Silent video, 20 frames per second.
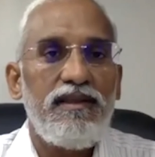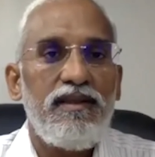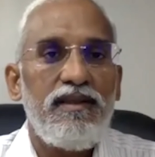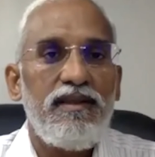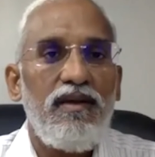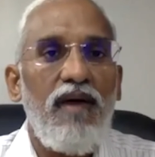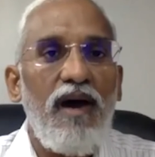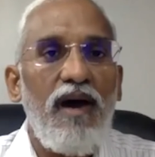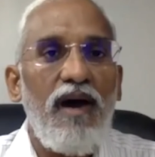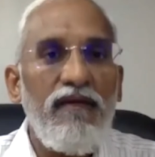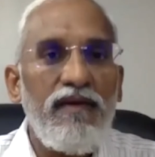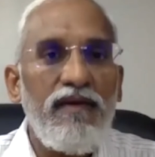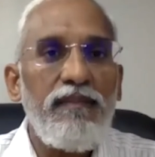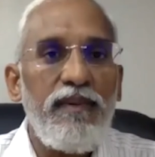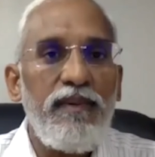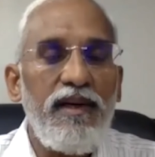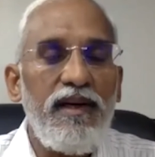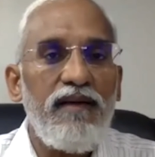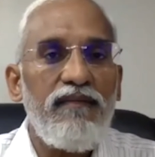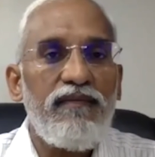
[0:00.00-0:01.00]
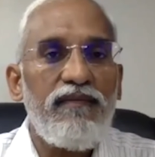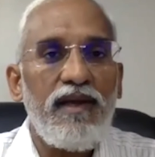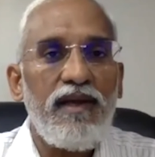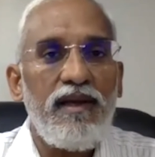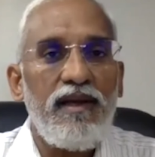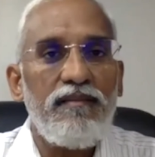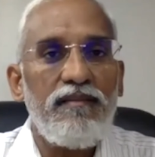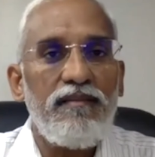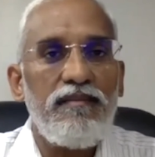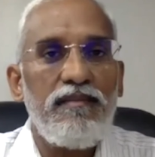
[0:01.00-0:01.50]
Now, after a period of
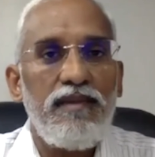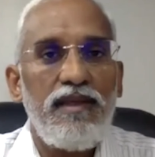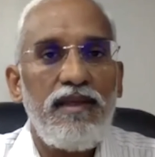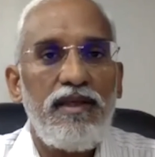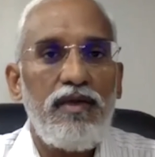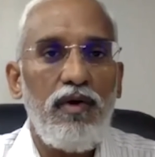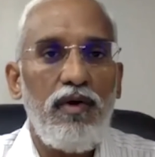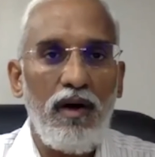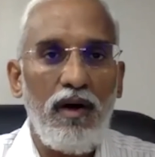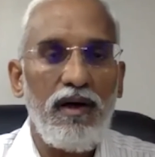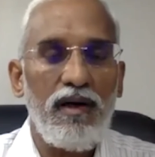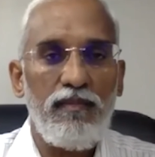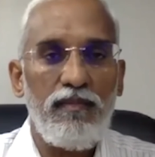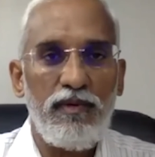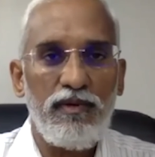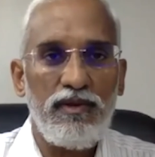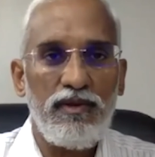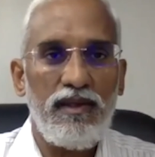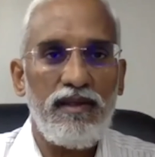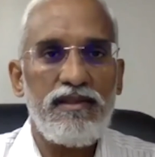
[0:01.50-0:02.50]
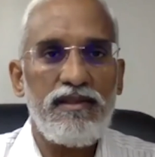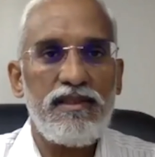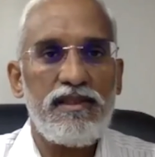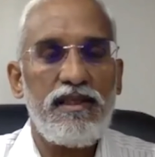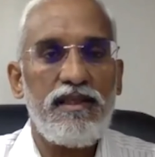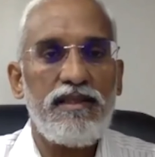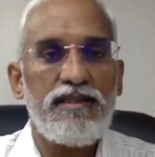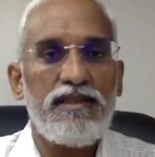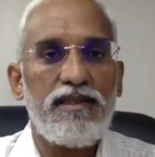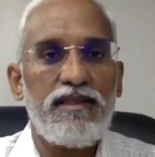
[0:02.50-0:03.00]
time, it dawned upon the
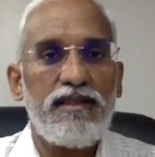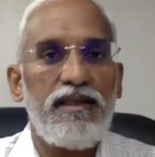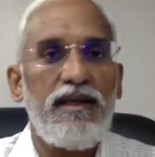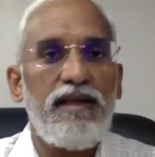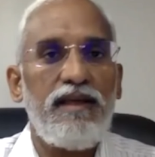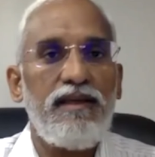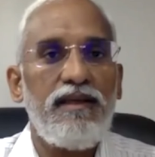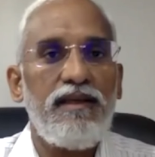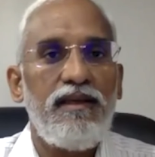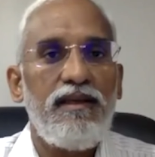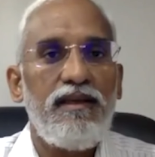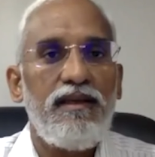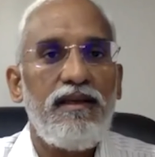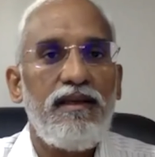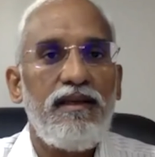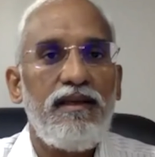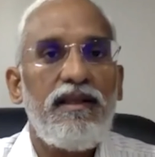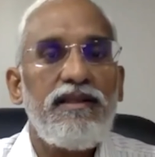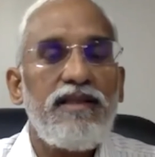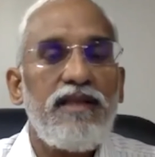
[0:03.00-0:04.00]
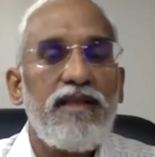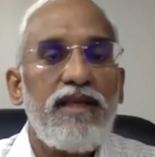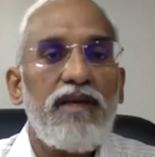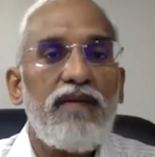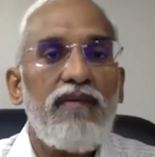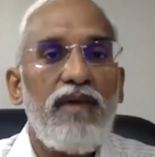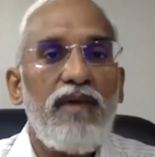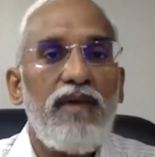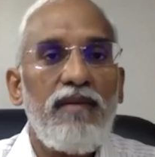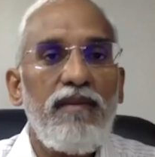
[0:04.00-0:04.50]
legislature that there is a
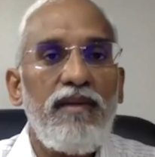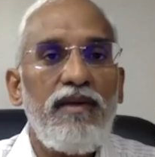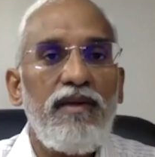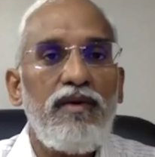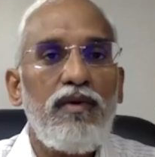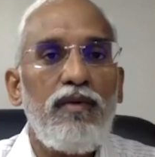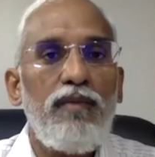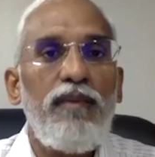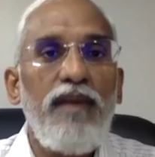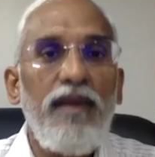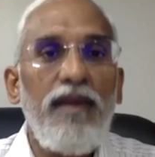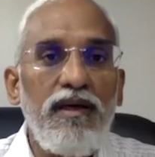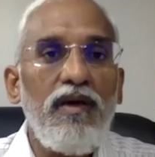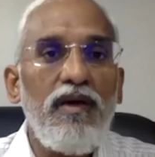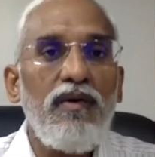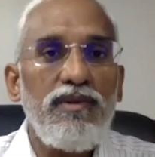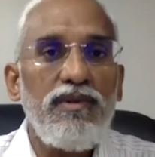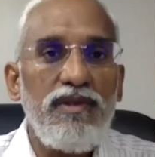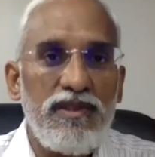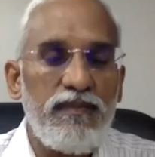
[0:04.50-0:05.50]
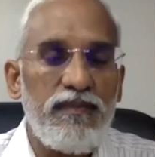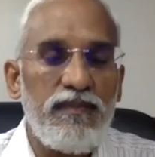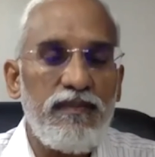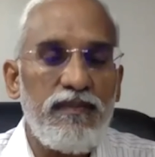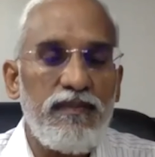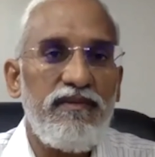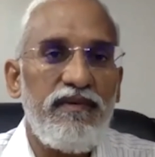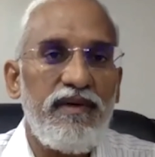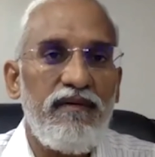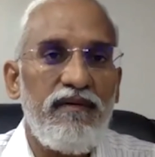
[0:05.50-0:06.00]
requirement to bring down the
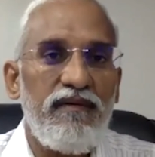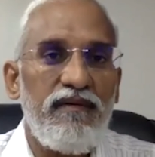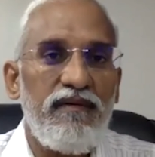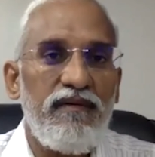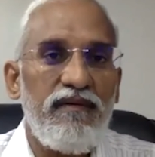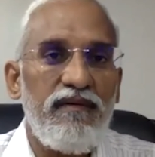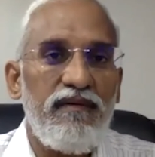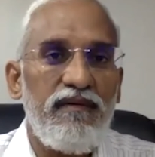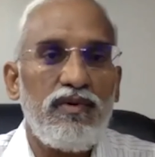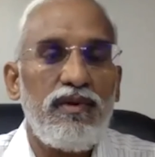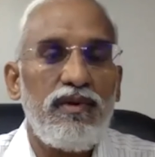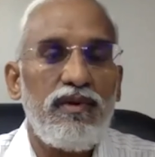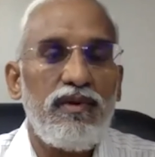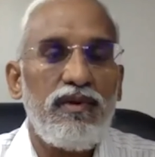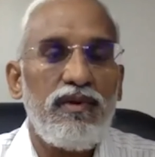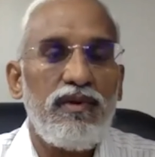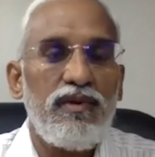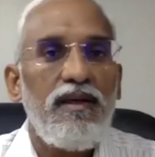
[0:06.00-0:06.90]
specified value so that